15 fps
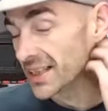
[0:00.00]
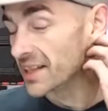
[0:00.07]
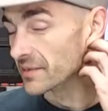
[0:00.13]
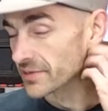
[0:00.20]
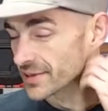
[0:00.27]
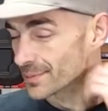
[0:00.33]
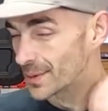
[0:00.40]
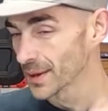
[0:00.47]
have
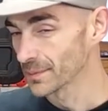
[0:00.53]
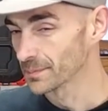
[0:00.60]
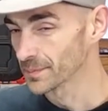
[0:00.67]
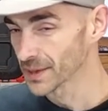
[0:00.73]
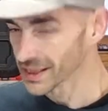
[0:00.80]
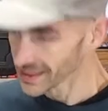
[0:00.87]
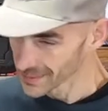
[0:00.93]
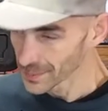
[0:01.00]
Suburban
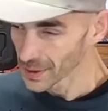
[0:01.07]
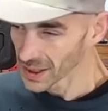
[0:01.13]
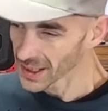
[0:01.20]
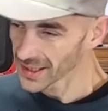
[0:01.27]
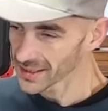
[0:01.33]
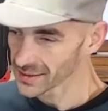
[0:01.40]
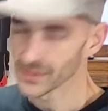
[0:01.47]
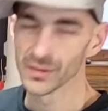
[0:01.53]
Gary put
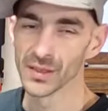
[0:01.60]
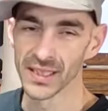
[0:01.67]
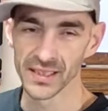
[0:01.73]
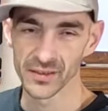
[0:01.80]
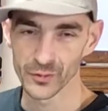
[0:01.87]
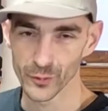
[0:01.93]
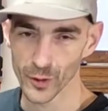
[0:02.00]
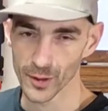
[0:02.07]
it in the
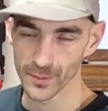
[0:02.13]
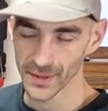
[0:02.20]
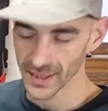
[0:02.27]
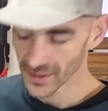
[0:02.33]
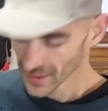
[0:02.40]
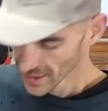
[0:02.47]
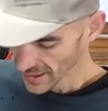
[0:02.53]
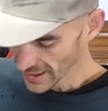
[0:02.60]
link for me.